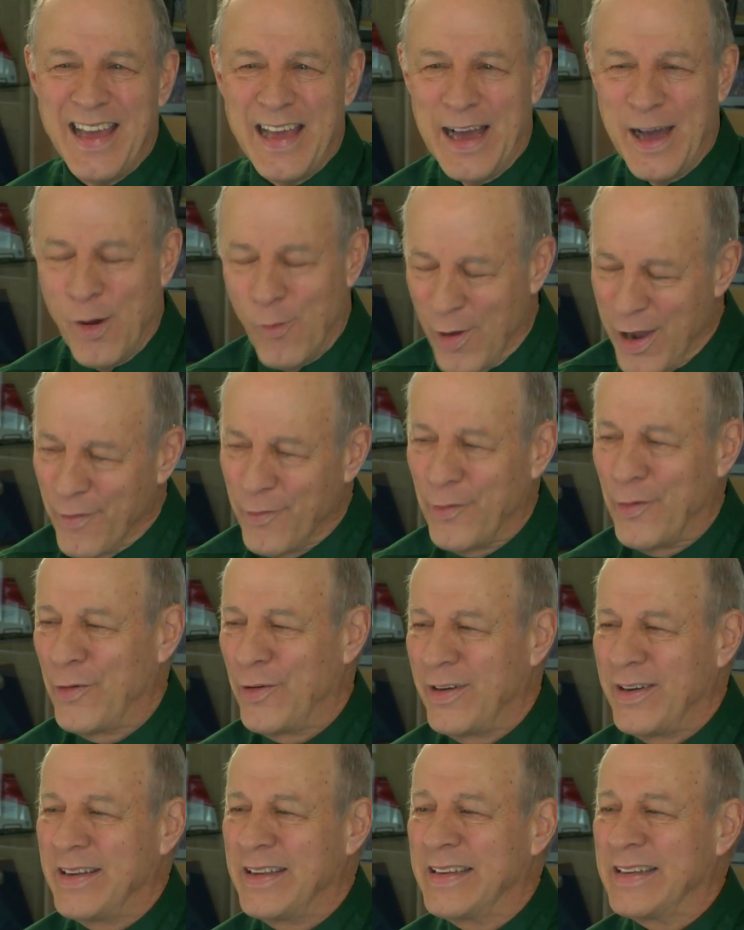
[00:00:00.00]

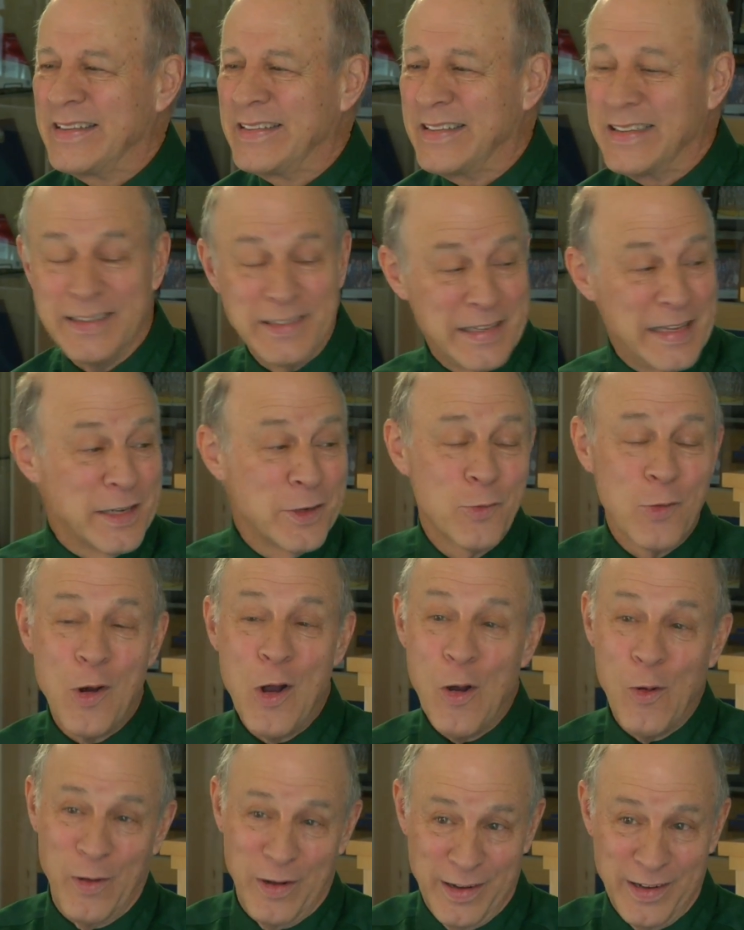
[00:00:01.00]
However, it uh, did
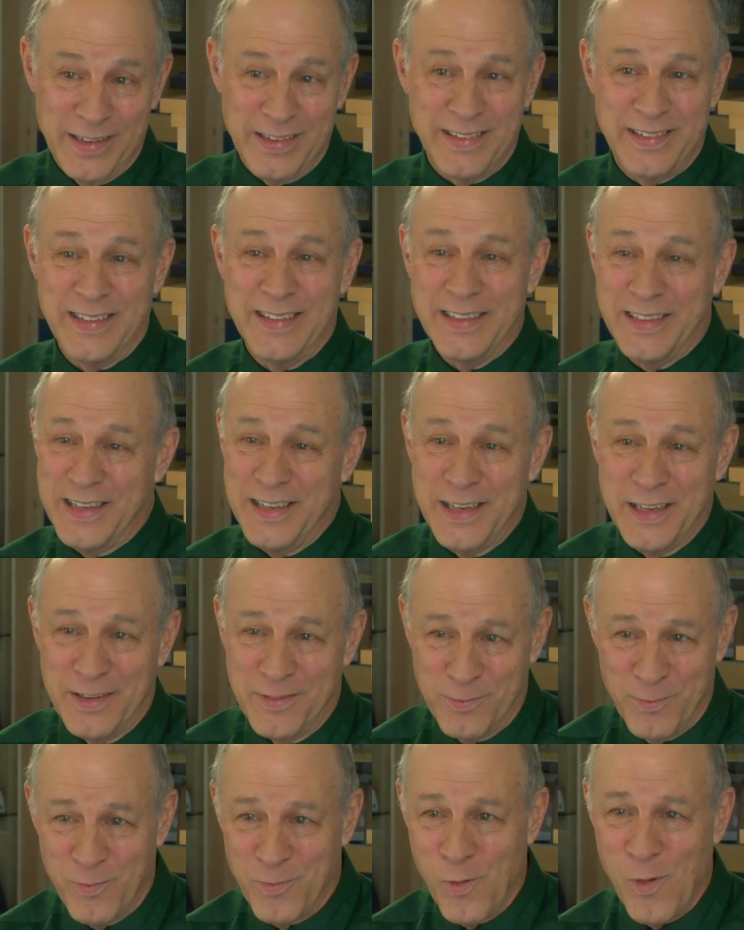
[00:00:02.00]
grow and it, it
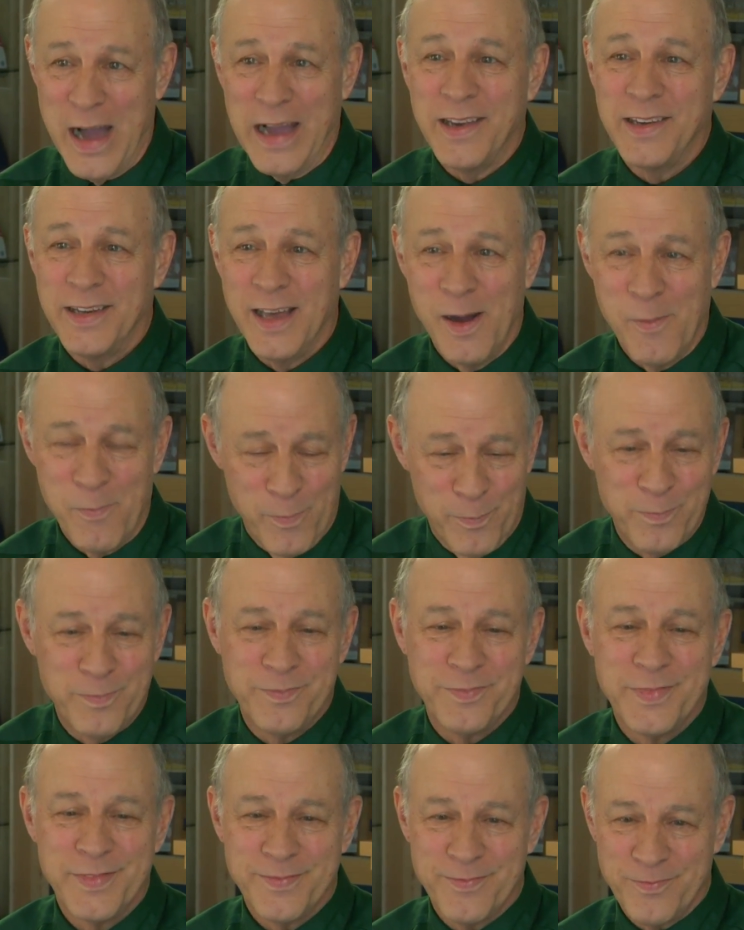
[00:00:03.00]
did wind up
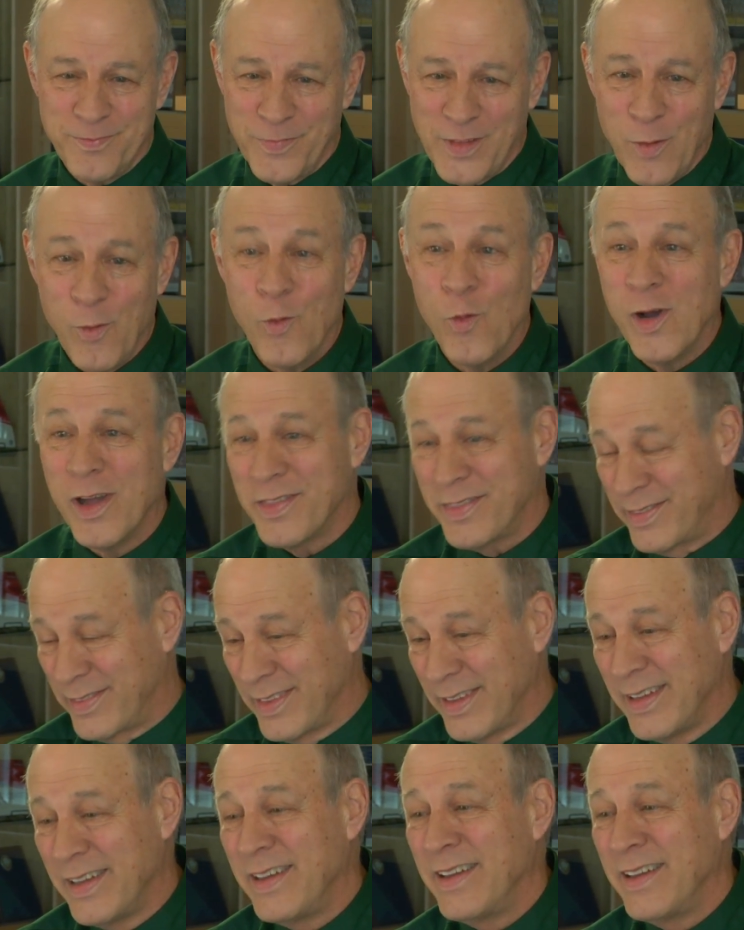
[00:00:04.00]
with